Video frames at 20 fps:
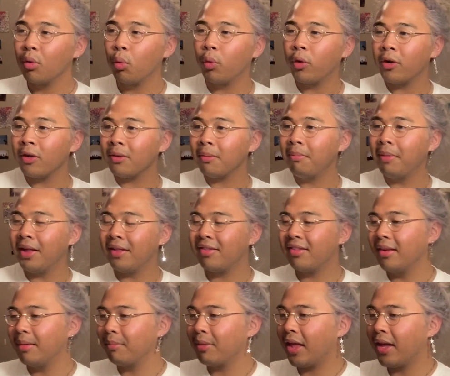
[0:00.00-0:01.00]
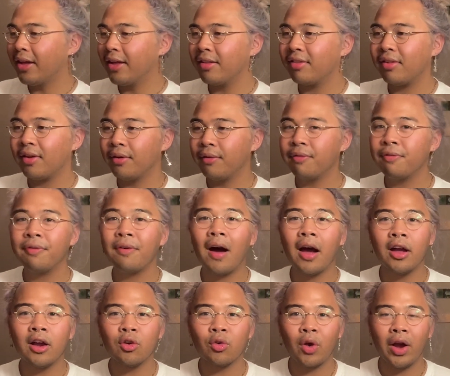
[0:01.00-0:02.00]
The world may seem like it's on
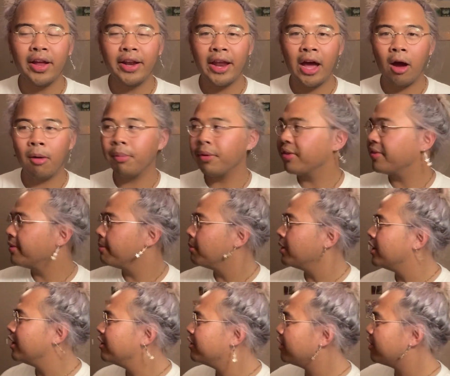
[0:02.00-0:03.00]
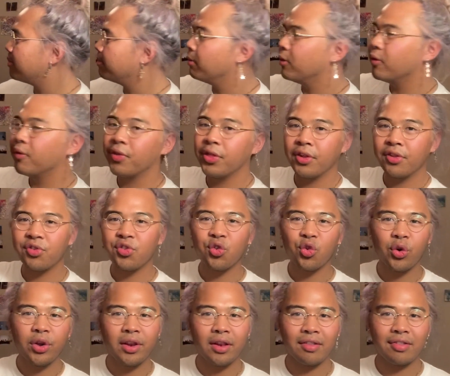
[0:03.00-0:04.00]
fire right now, but somebody just moved the
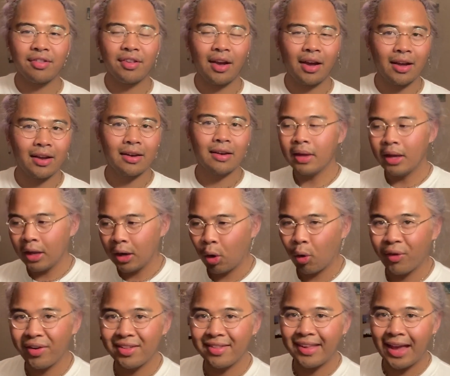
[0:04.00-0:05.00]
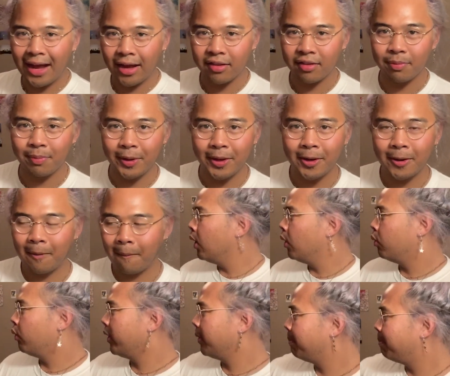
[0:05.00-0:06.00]
screen aside. It always has been.
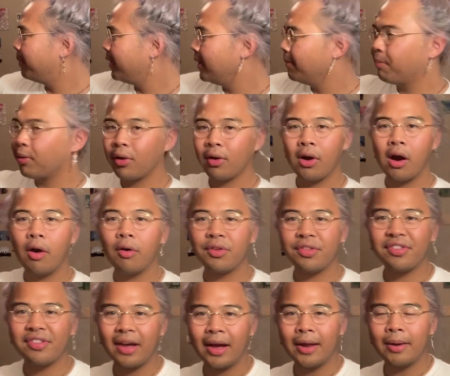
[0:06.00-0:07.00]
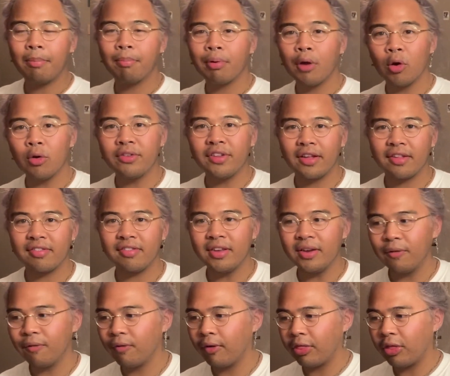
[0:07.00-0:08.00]
When people are outside
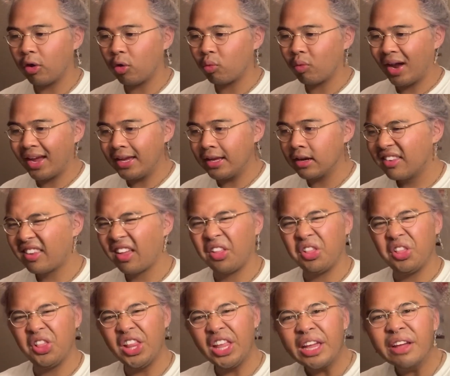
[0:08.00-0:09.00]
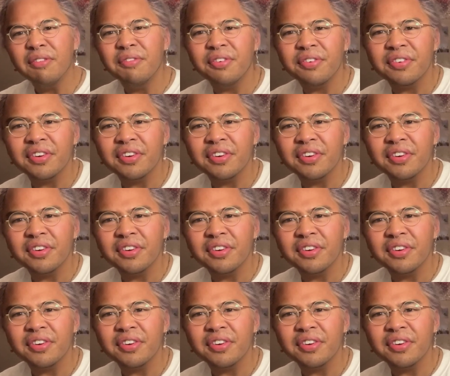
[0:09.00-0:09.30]
protesting for their right to live,